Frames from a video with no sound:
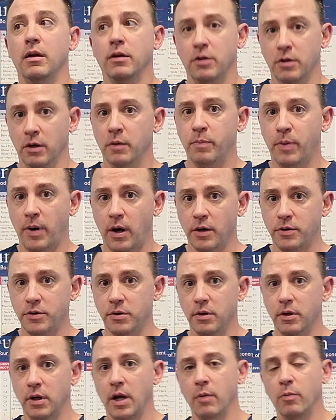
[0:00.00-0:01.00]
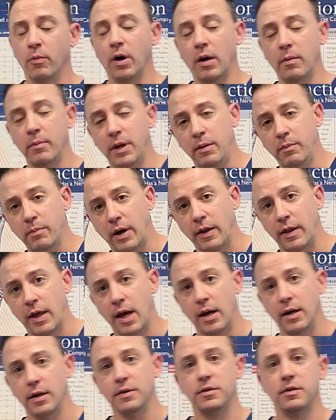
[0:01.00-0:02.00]
Good posture. And what I mean by
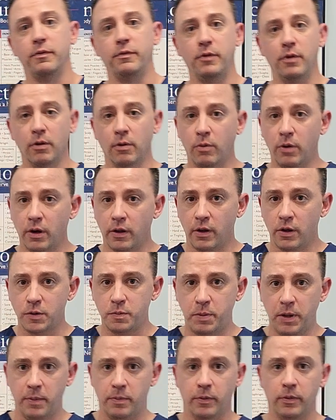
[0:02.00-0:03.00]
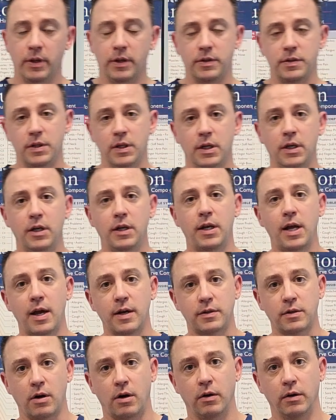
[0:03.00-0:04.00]
that is if you're one of those people that sit at a
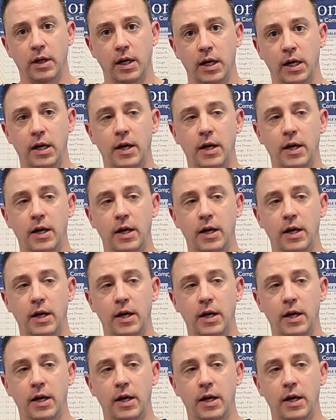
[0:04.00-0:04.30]
desk all day,